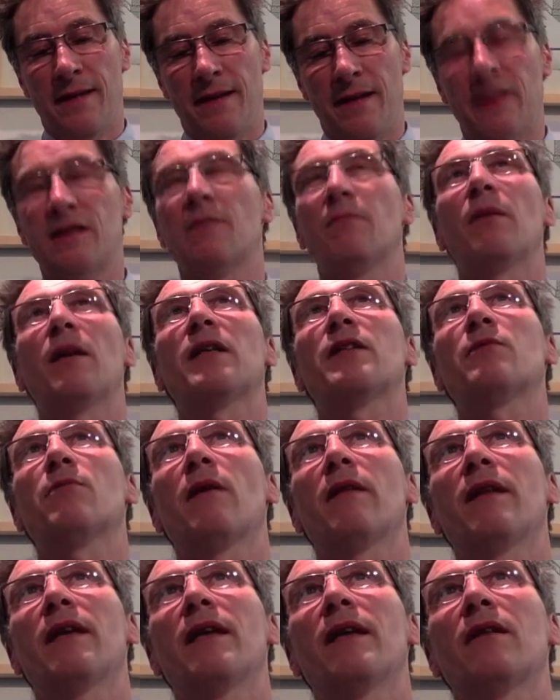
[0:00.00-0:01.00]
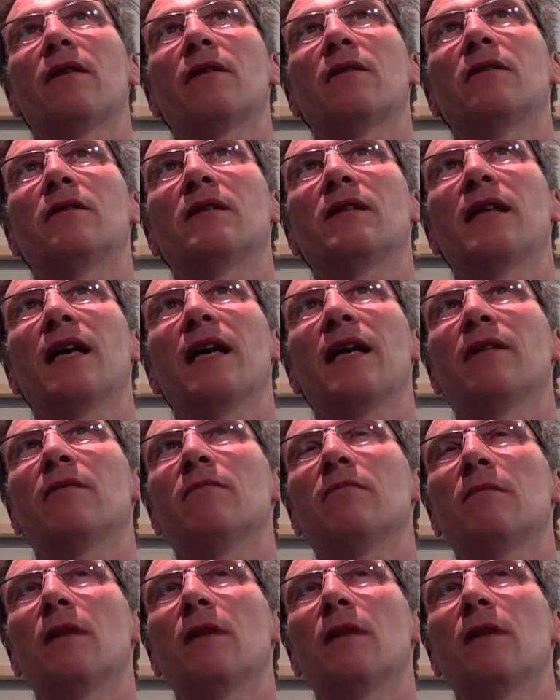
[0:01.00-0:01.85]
And that's a place where the ink could stay.